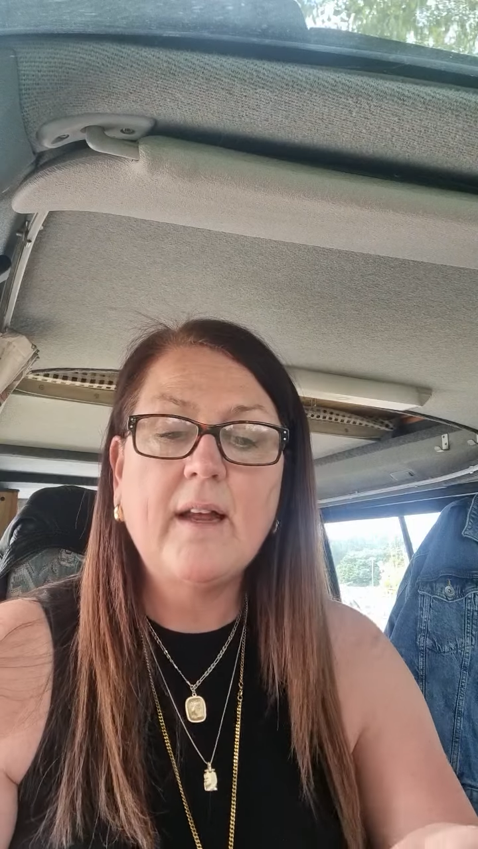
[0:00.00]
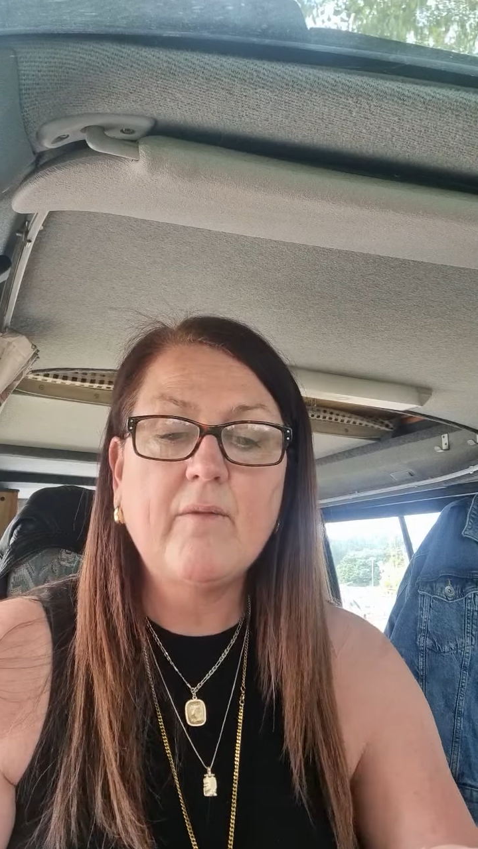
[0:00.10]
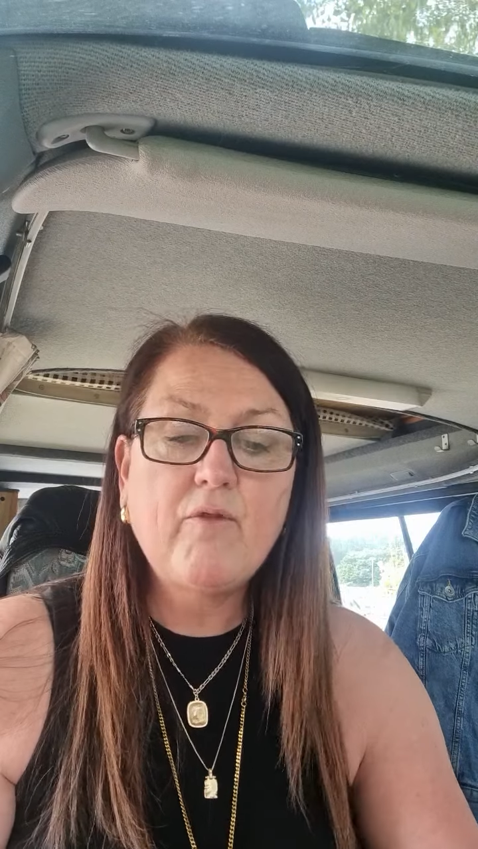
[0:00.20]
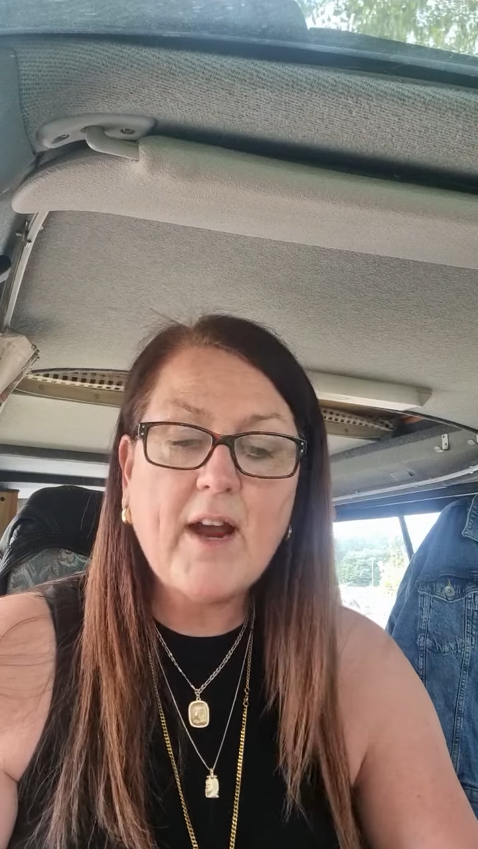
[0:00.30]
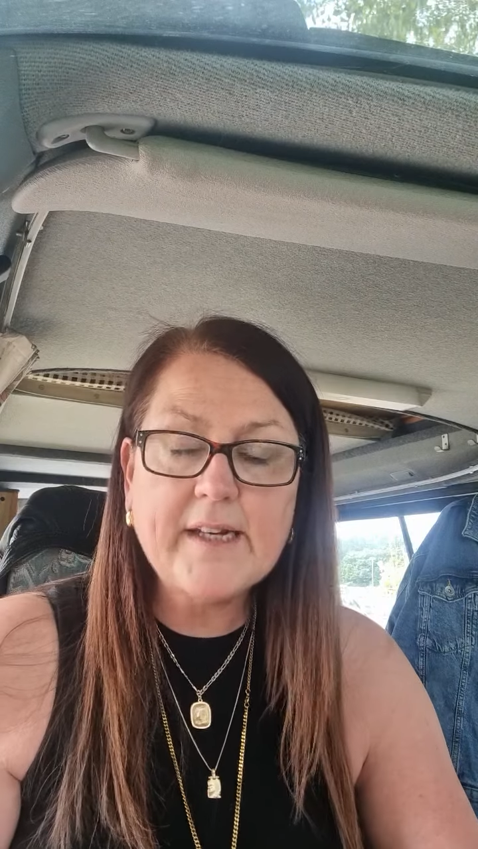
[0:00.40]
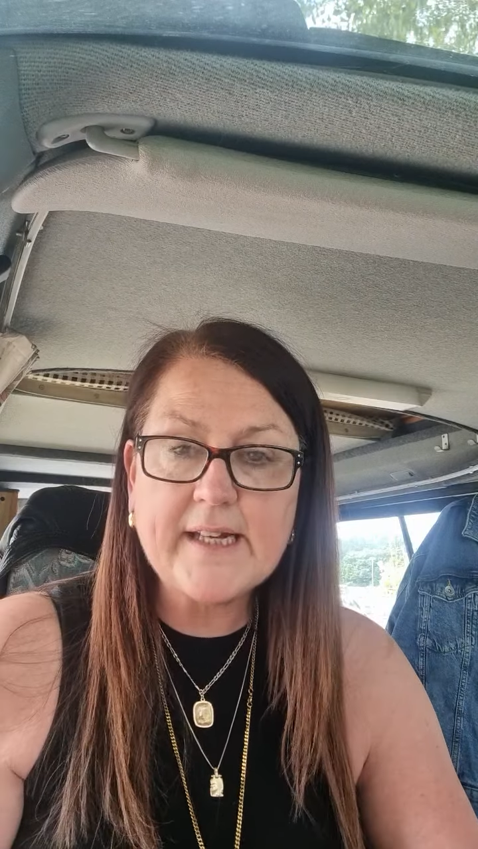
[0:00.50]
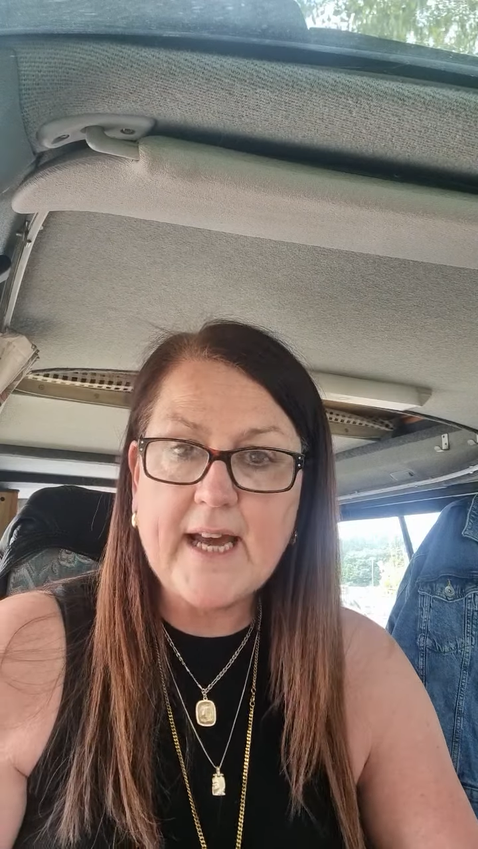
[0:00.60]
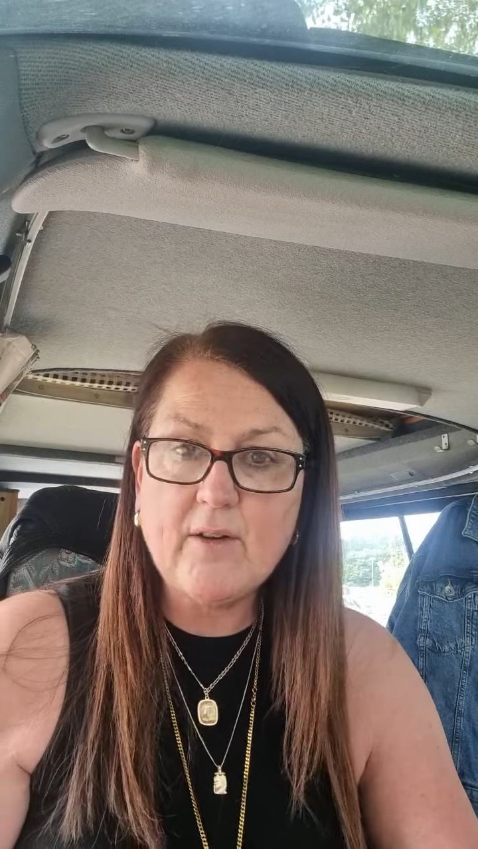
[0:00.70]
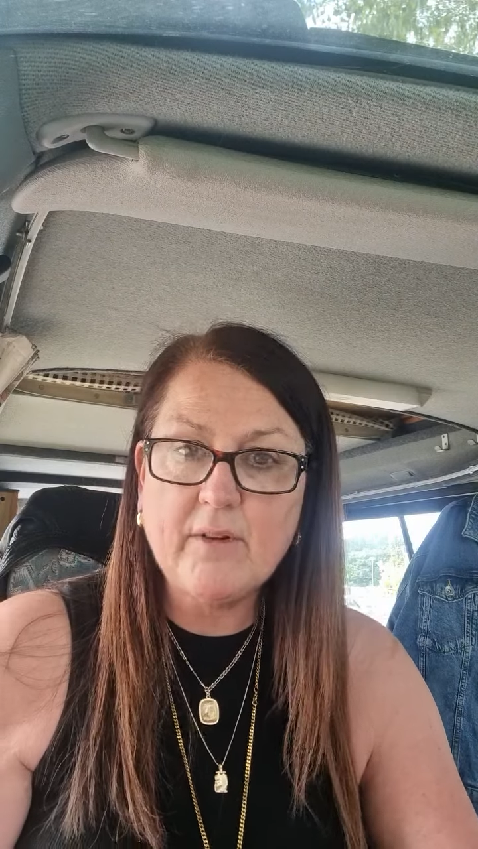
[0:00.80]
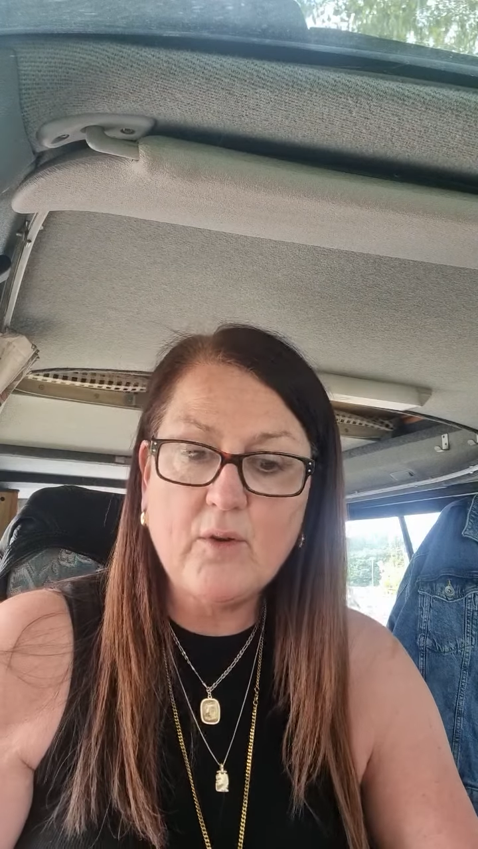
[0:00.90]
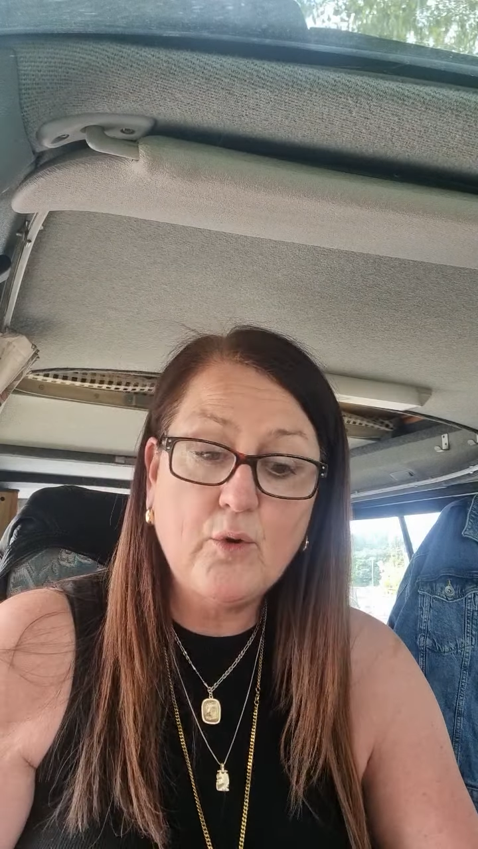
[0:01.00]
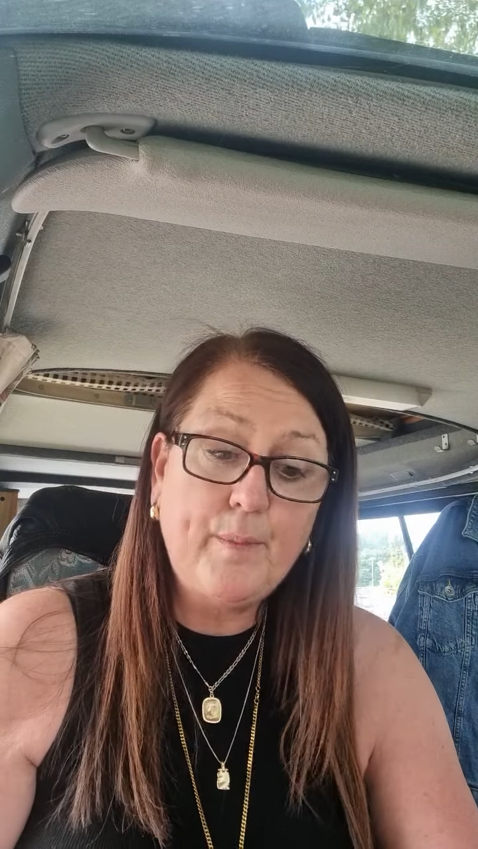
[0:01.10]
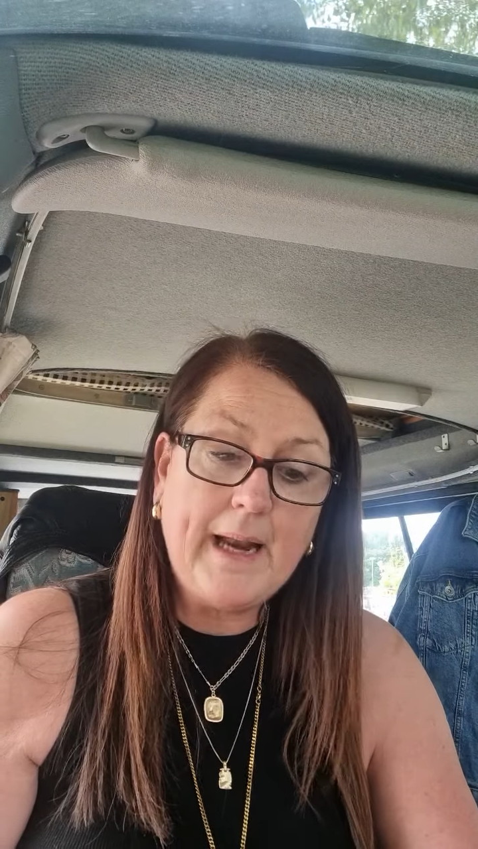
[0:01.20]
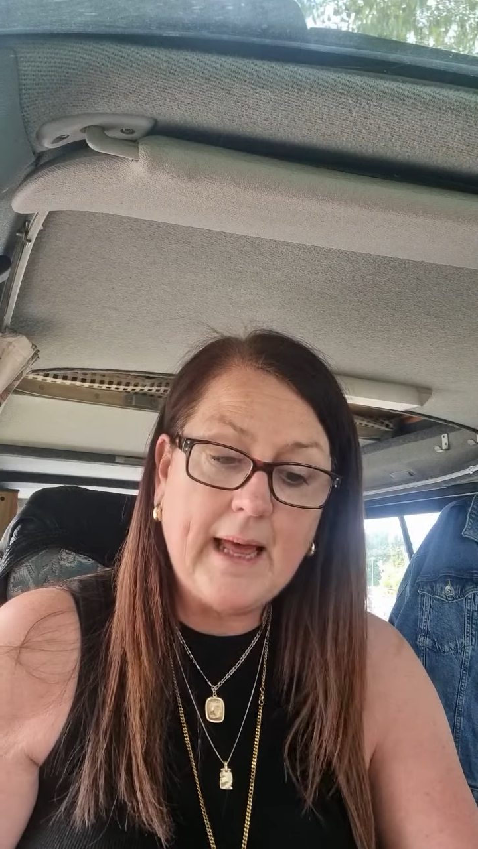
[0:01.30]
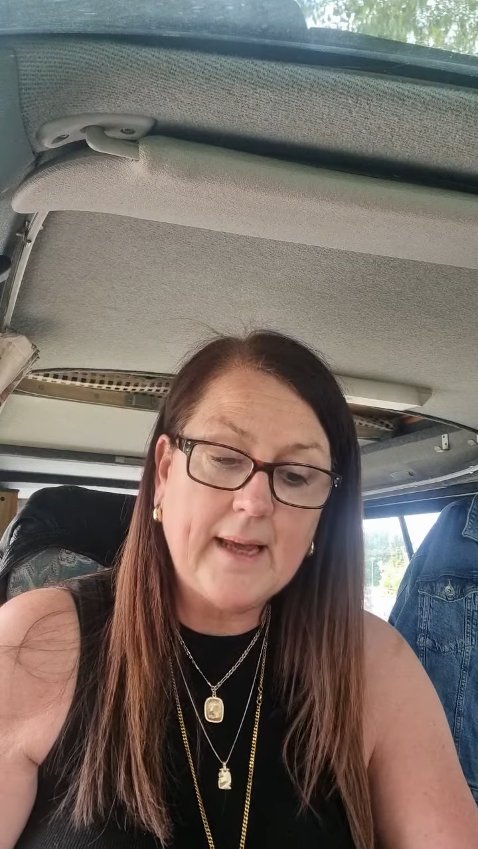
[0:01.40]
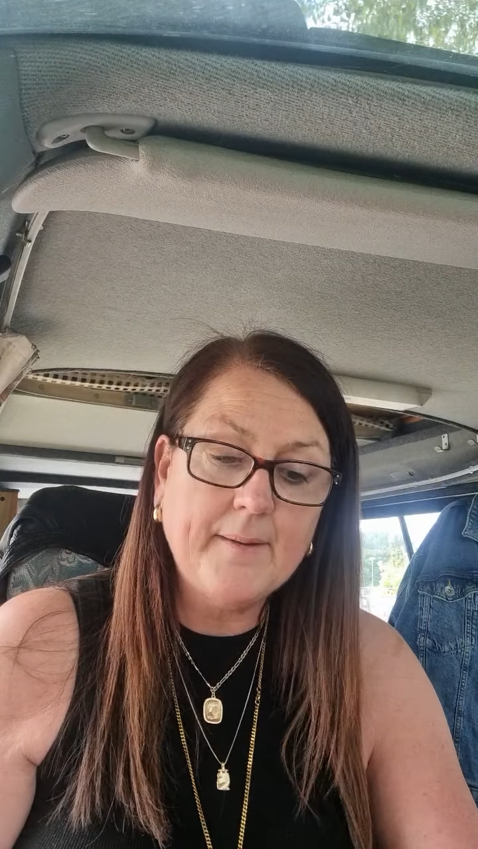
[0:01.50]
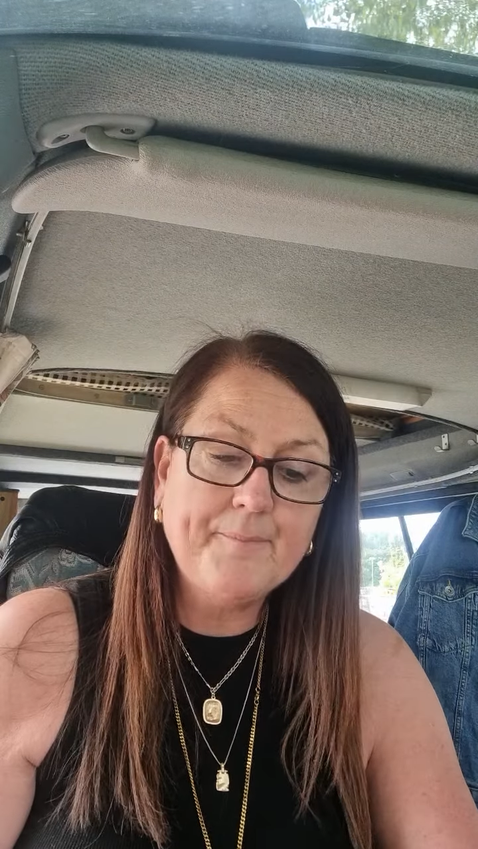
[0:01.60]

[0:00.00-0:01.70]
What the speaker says: write down or play.